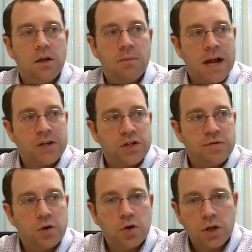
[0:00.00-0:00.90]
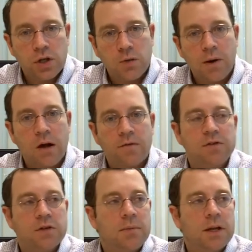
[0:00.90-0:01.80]
imagine if you're looking around for
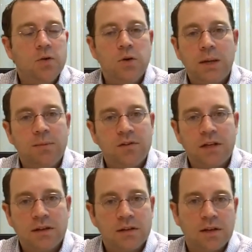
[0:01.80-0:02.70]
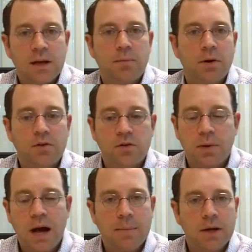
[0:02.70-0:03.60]
something and you keep seeing the same person
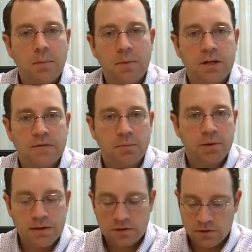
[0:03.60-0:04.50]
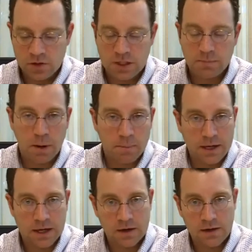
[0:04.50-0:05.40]
popping up in different places. You keep
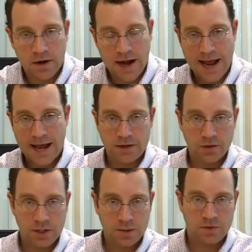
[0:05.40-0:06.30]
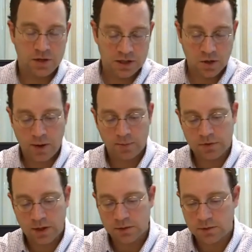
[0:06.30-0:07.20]
bumping into their ad, you keep seeing their
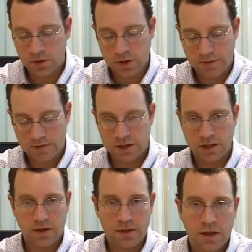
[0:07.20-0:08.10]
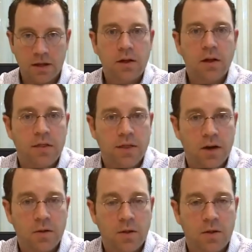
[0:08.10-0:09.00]
website. You're obviously going to think
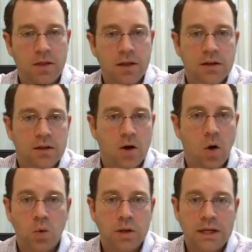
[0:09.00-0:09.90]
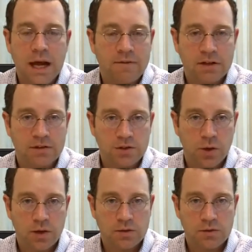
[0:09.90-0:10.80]
they're the only and obvious
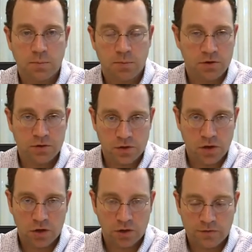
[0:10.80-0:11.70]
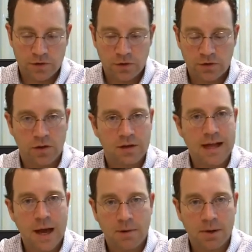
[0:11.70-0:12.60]
choice, the person to talk to first, the
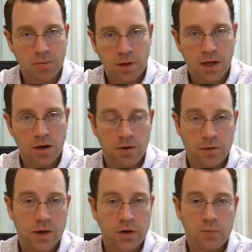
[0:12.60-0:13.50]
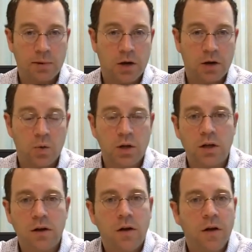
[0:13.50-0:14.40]
dominant player, the 300-pound
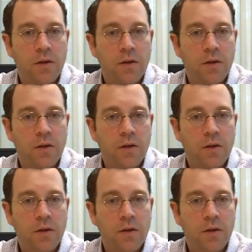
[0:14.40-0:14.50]
gorilla.